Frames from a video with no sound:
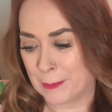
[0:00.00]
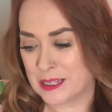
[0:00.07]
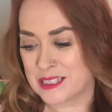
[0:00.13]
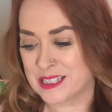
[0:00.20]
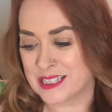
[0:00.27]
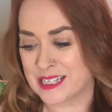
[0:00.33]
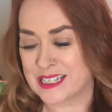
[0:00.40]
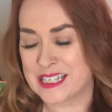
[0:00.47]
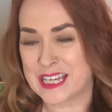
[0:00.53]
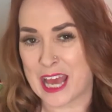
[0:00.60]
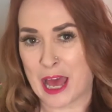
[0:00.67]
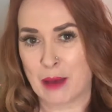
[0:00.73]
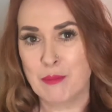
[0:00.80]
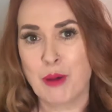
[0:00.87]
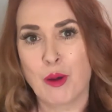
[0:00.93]
Cindy
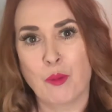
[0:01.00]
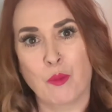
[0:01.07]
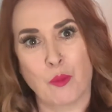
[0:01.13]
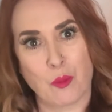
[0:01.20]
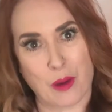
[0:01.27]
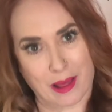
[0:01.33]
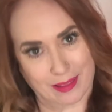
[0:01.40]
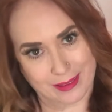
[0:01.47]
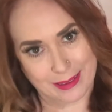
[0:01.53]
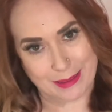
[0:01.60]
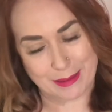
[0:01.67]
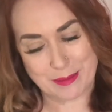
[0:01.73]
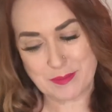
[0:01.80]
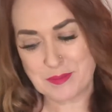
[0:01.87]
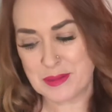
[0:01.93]
M,
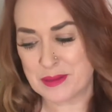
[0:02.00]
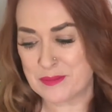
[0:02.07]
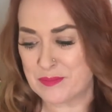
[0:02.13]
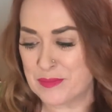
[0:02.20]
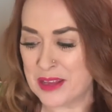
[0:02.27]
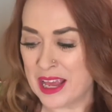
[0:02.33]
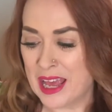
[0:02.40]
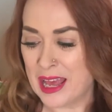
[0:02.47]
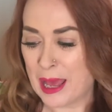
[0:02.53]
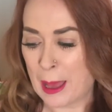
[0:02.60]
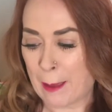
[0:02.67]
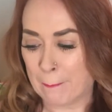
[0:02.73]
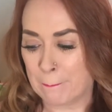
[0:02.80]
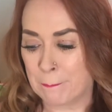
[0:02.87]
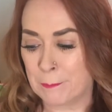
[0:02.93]
welcome.
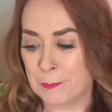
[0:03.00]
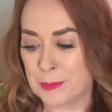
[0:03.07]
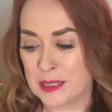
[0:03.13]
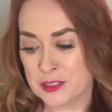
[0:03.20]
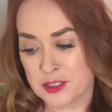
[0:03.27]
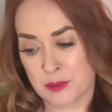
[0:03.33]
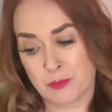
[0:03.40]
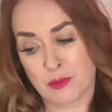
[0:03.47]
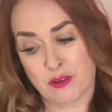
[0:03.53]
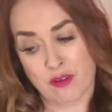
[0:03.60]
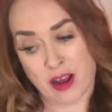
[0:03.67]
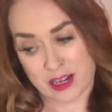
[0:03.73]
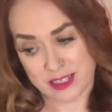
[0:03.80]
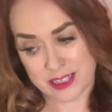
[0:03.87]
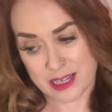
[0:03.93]
Milton
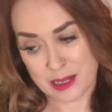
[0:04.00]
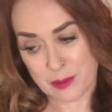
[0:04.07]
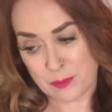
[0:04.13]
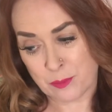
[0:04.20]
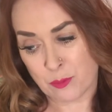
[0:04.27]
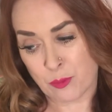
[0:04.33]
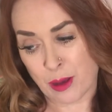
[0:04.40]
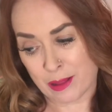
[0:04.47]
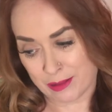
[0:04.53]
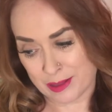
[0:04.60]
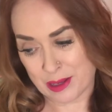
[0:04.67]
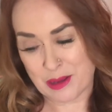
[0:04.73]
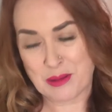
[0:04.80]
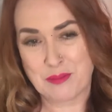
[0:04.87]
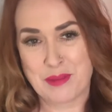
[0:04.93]
Miranda,
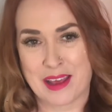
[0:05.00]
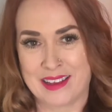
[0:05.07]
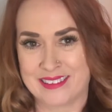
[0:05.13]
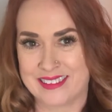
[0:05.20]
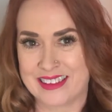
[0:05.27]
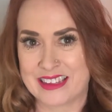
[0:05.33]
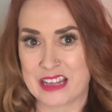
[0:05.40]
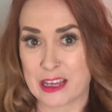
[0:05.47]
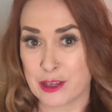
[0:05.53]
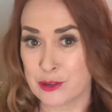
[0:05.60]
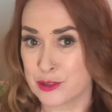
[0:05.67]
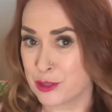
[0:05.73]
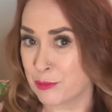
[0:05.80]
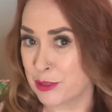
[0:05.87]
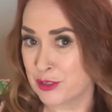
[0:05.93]
welcome, and thank you
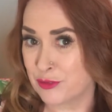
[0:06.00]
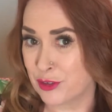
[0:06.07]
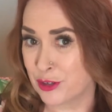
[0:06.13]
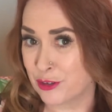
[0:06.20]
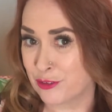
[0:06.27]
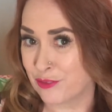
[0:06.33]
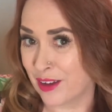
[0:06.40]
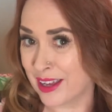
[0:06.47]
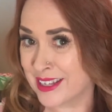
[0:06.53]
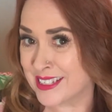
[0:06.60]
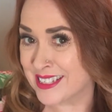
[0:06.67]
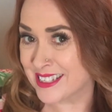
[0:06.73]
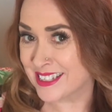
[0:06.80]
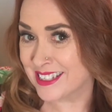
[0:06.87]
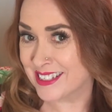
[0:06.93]
so much for your
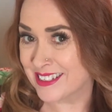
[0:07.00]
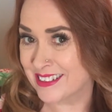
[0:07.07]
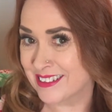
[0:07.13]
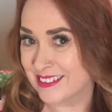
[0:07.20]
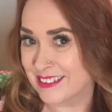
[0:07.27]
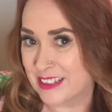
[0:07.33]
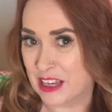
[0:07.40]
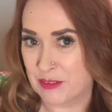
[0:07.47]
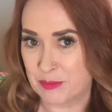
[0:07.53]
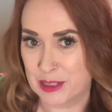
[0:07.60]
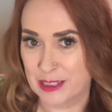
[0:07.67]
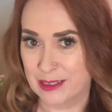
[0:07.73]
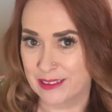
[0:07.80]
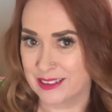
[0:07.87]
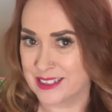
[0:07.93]
advice. Gave me a
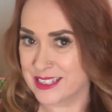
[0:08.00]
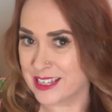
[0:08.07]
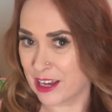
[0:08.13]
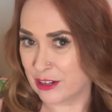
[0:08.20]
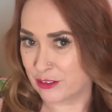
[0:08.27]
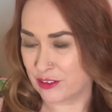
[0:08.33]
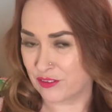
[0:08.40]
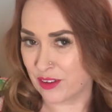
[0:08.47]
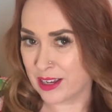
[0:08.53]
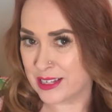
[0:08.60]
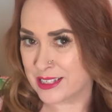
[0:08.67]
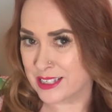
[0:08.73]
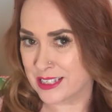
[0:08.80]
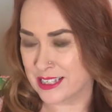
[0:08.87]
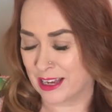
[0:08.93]
little insider
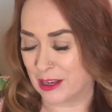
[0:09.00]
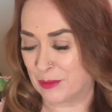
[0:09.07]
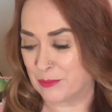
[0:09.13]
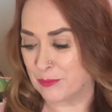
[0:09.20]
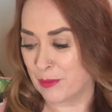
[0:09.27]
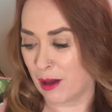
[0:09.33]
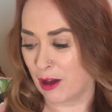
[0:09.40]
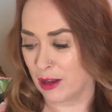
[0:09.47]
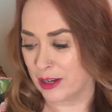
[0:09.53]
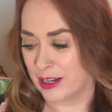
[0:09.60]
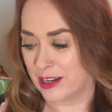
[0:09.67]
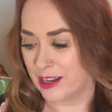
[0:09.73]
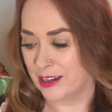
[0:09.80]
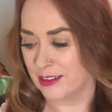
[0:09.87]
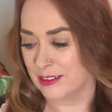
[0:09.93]
advice on
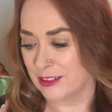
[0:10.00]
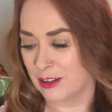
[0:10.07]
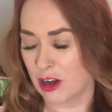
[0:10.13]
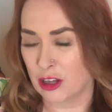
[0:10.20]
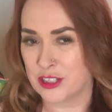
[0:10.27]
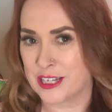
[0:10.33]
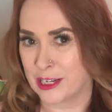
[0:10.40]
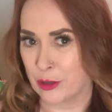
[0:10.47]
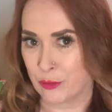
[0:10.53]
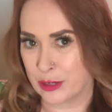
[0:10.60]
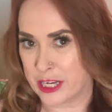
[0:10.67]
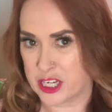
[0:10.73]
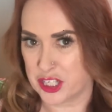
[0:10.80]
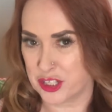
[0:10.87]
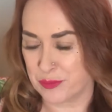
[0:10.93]
content
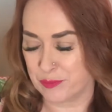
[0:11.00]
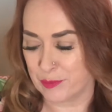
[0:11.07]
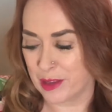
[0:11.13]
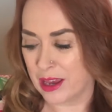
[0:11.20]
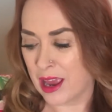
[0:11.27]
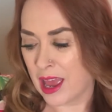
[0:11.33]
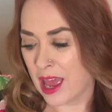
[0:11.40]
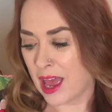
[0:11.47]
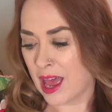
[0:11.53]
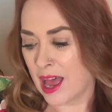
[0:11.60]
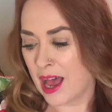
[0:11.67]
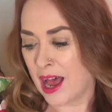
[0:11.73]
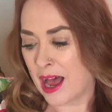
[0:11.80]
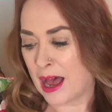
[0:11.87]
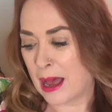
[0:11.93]
creation.
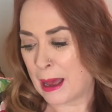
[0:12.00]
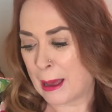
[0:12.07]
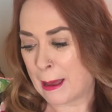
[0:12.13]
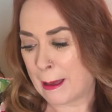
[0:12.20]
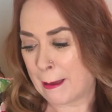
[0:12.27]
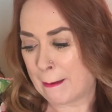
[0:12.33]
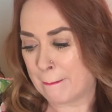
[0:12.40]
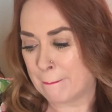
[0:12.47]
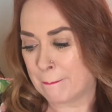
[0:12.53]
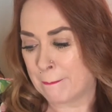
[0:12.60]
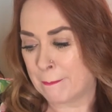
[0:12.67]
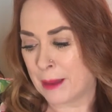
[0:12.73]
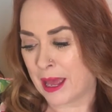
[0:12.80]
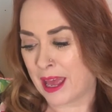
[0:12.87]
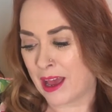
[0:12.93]

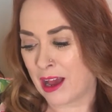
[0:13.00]
Nastasia